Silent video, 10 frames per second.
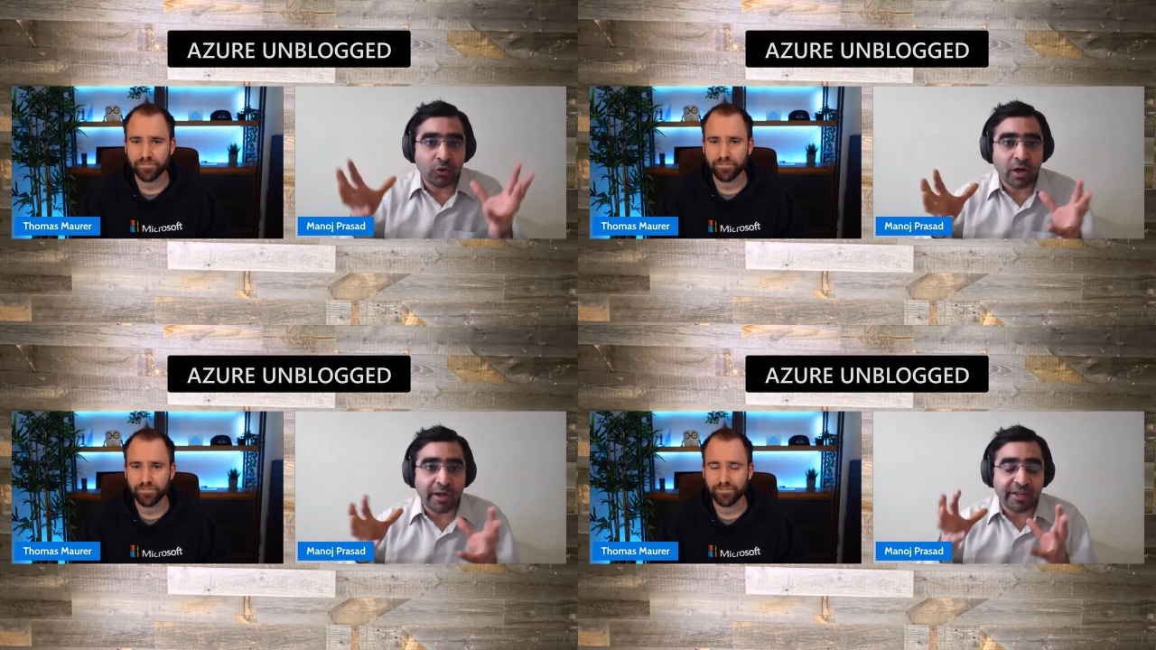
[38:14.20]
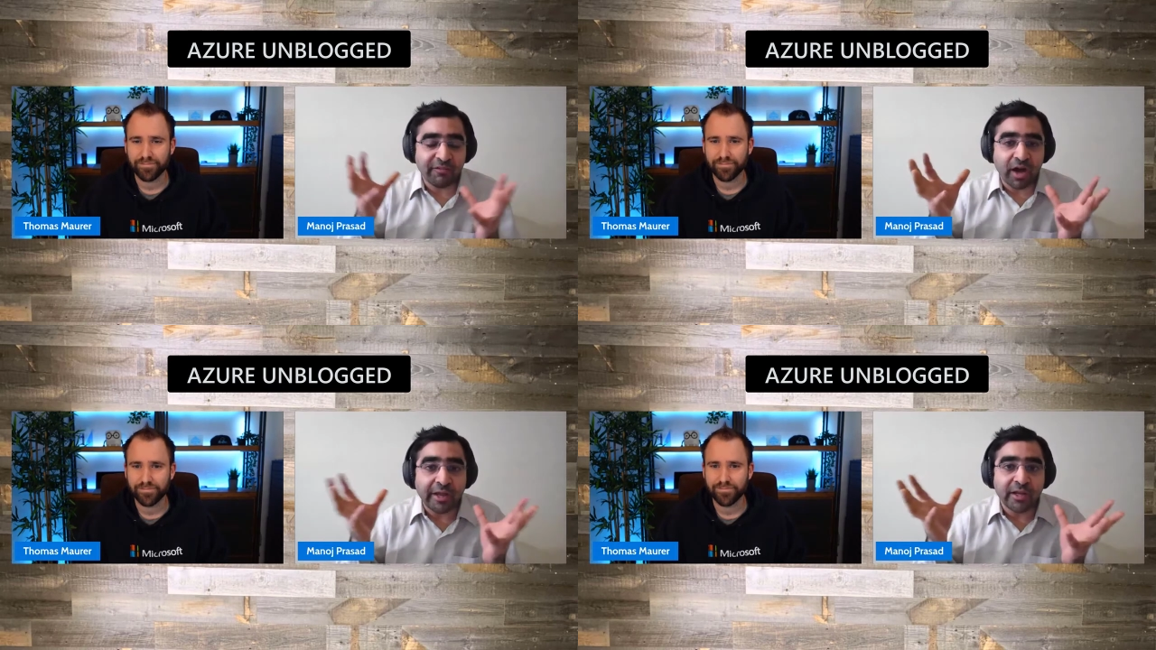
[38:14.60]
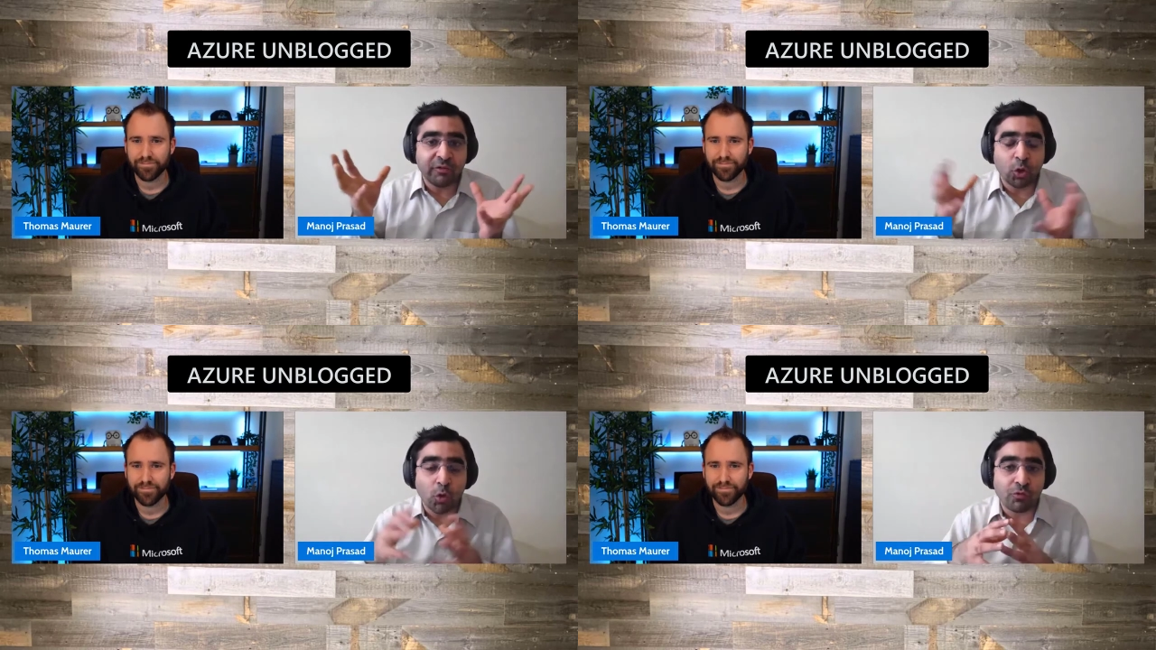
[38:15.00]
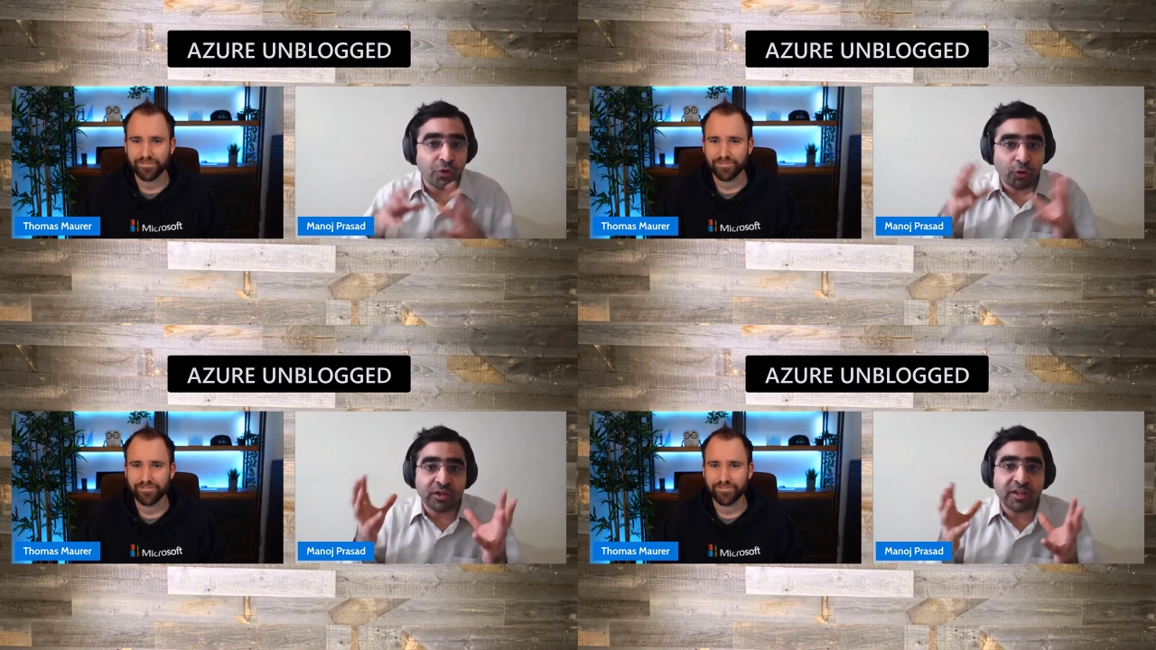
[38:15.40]
Speaker 1: you know, I gave a high level
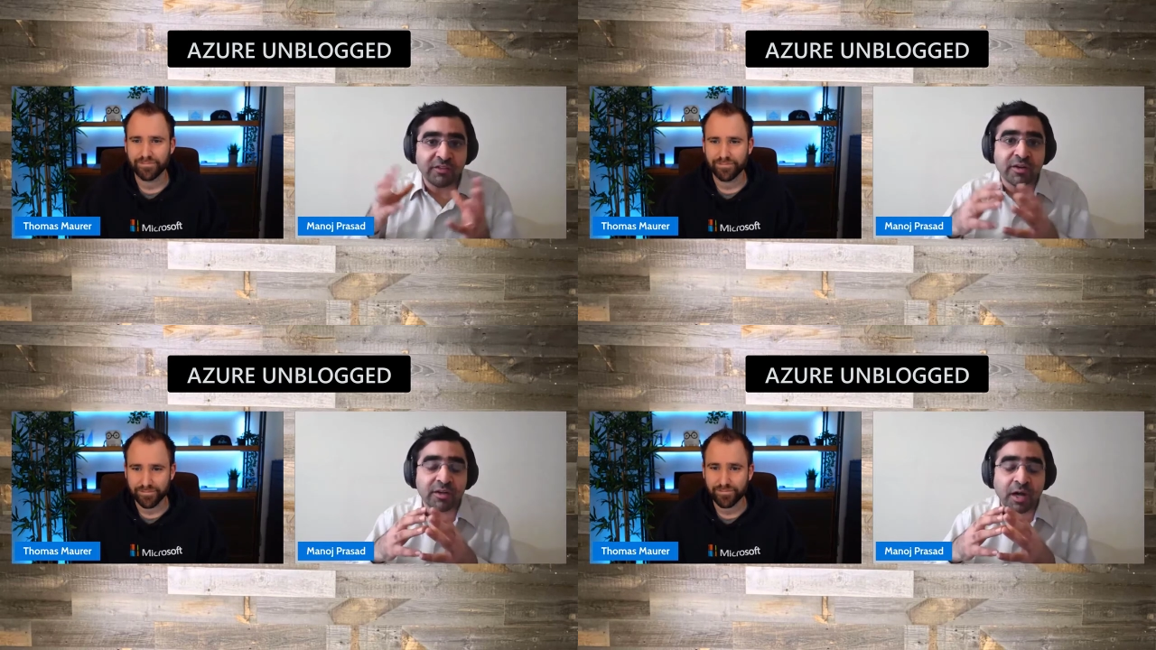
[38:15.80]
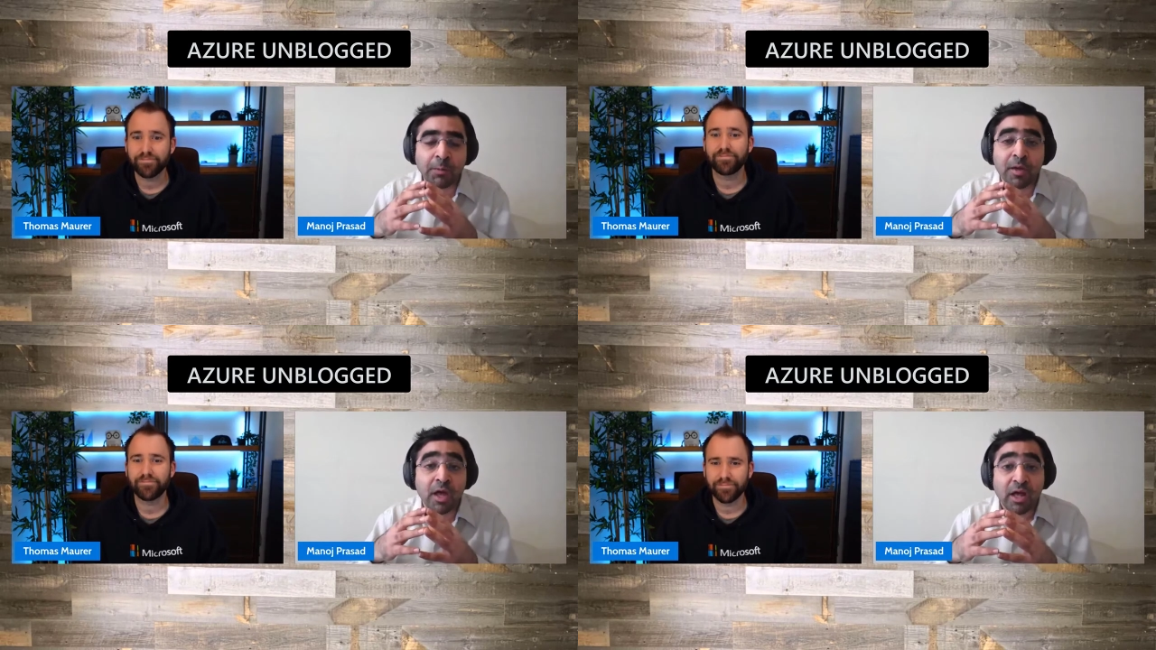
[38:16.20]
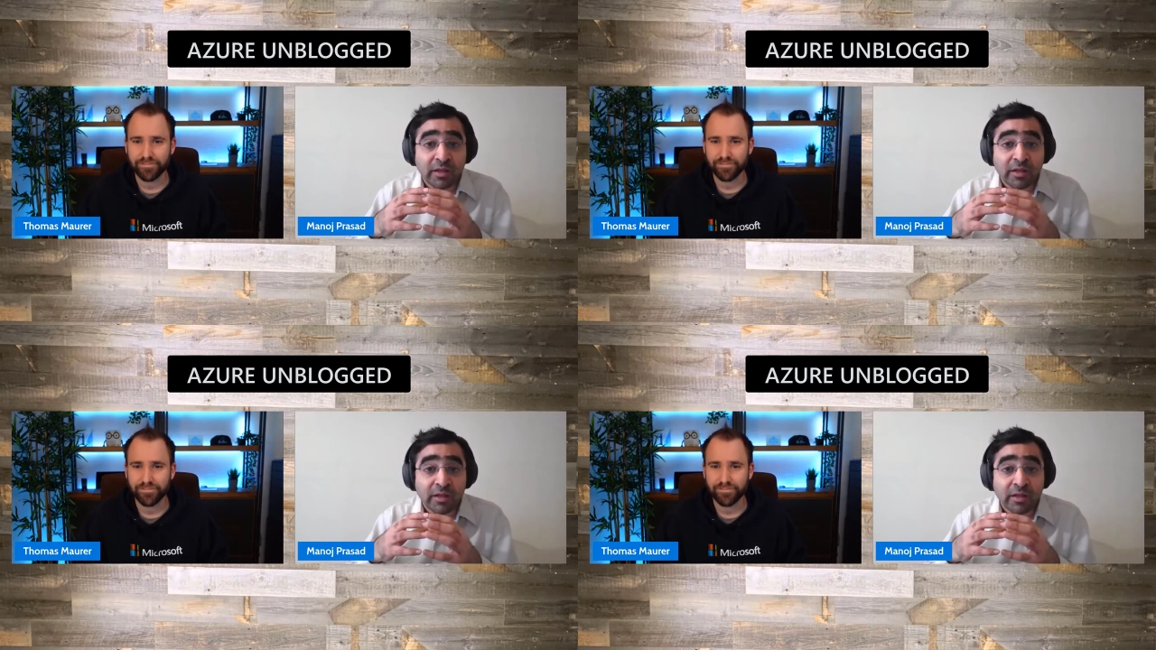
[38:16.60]
overview of that Event Hub.